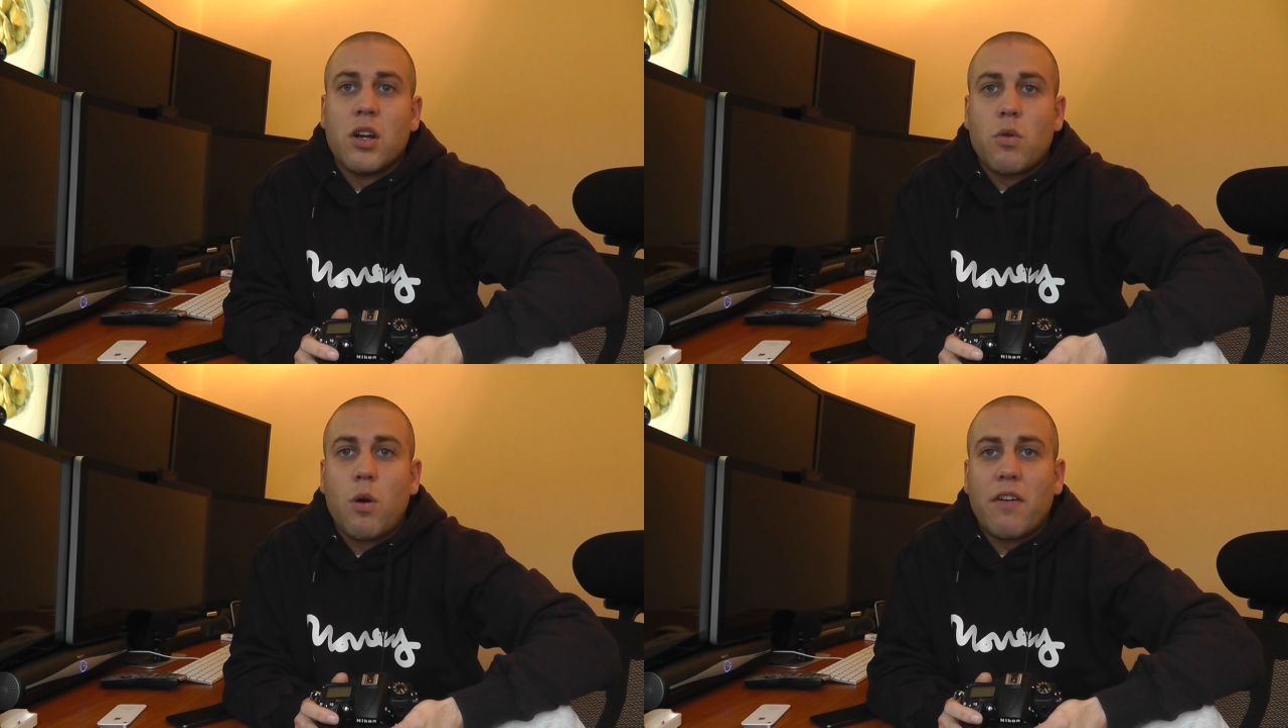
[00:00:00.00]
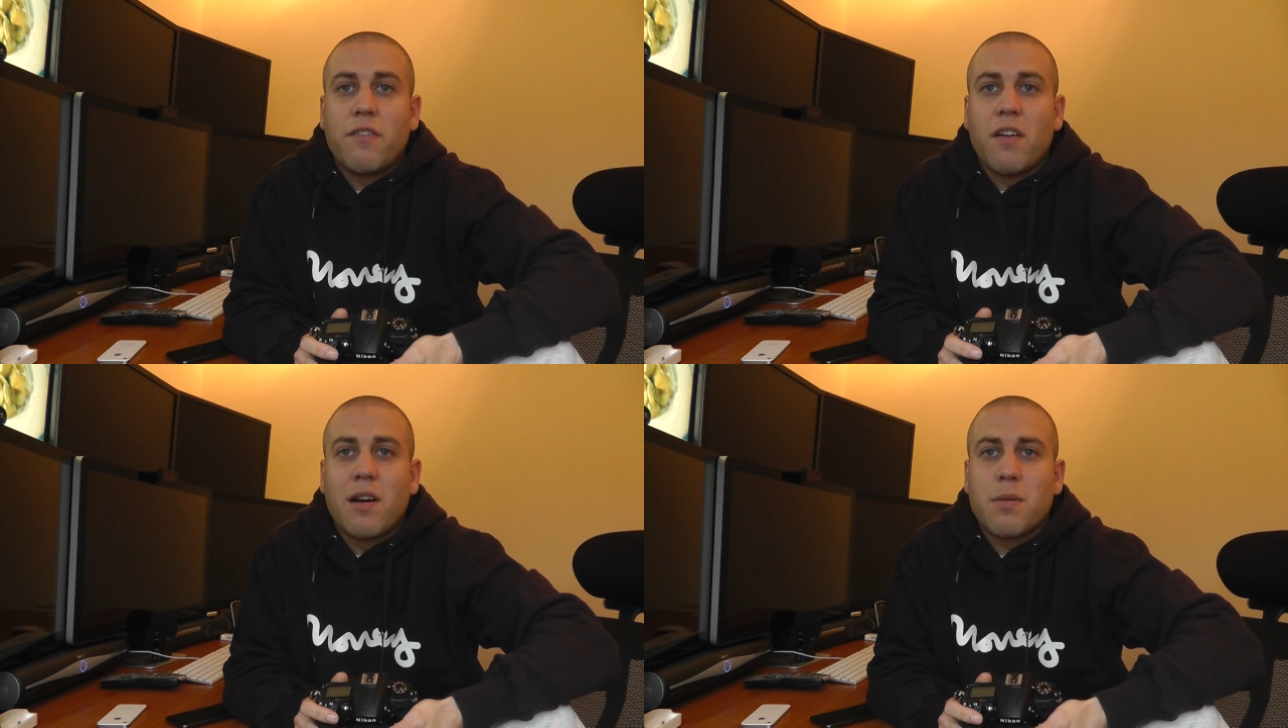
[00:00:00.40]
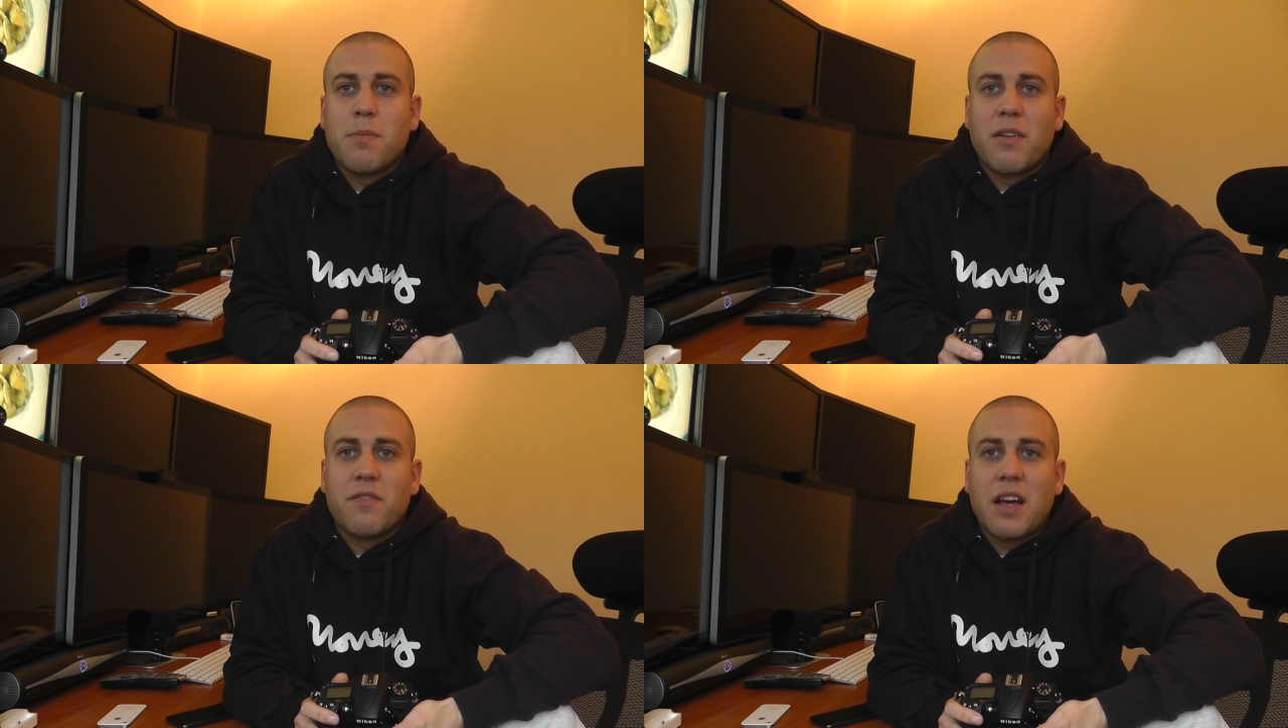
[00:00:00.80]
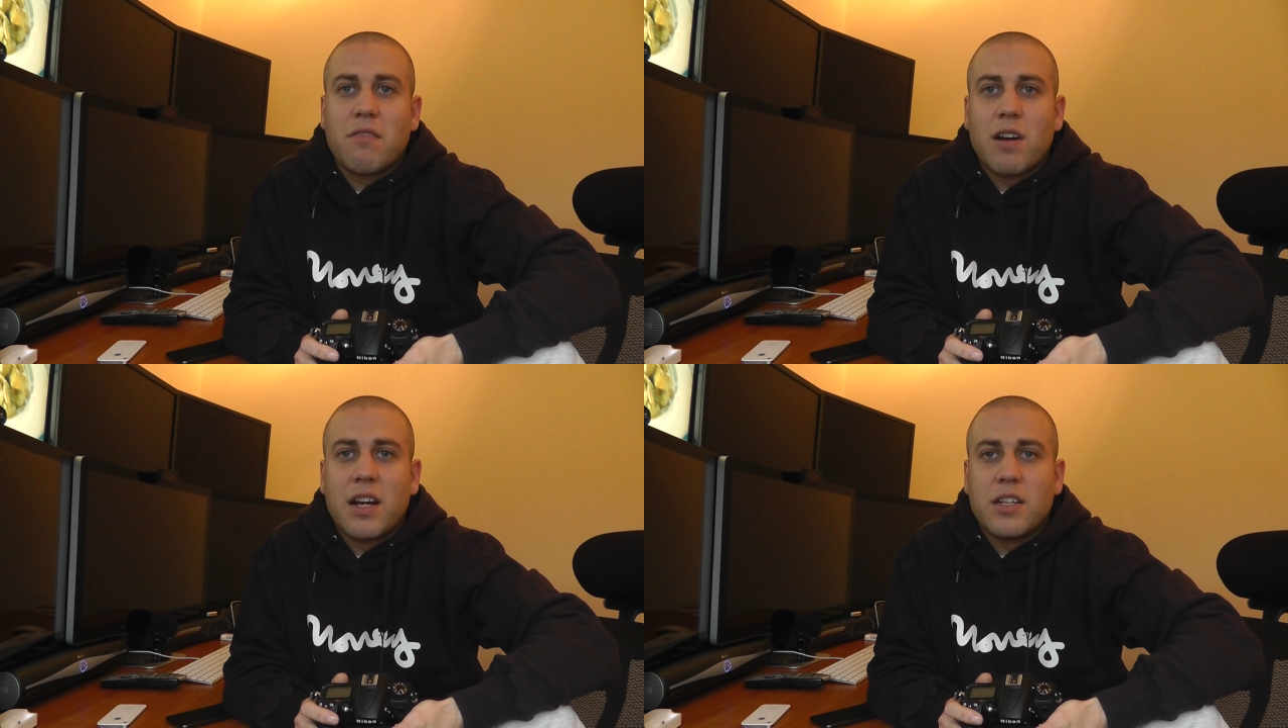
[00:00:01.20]
quite far up above that
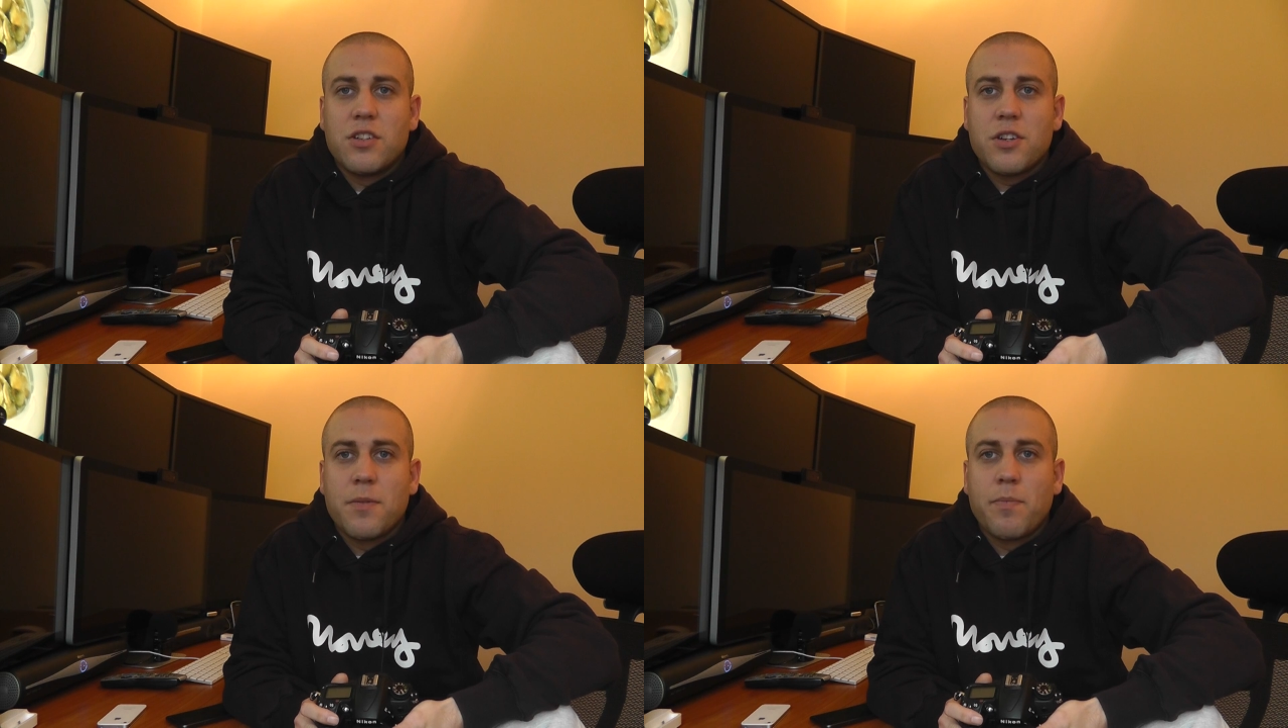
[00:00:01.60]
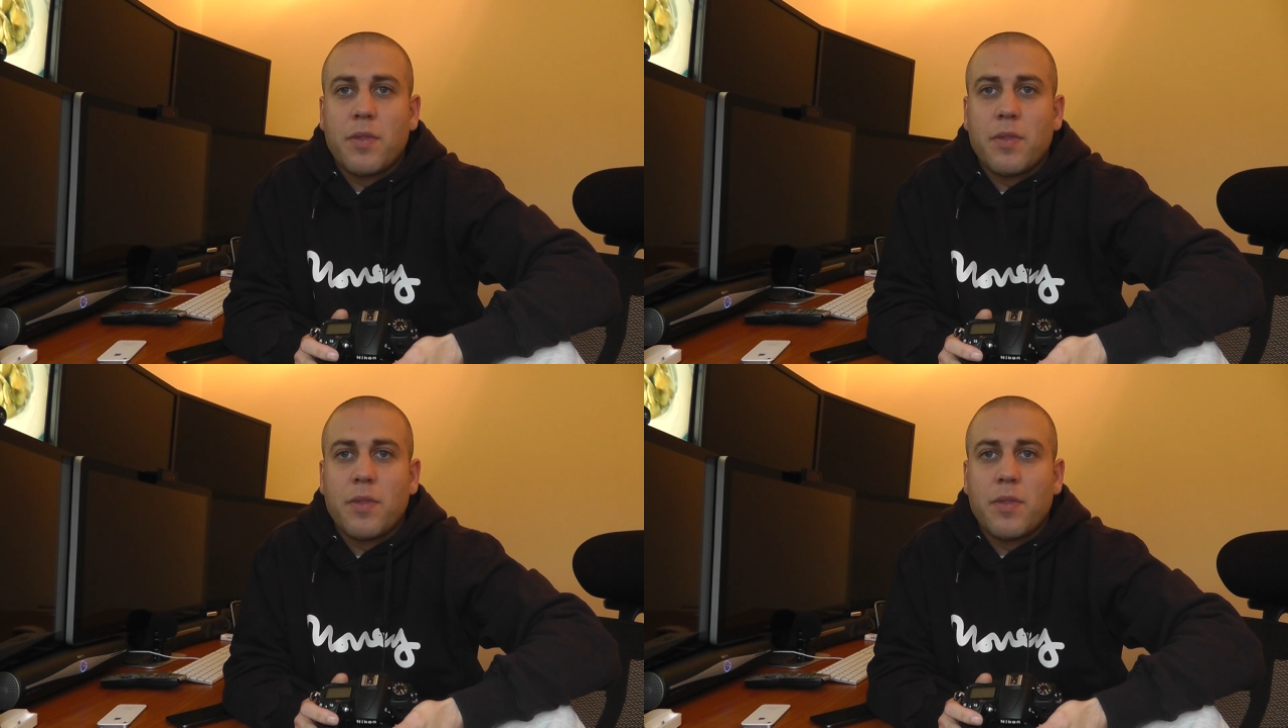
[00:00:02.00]
range.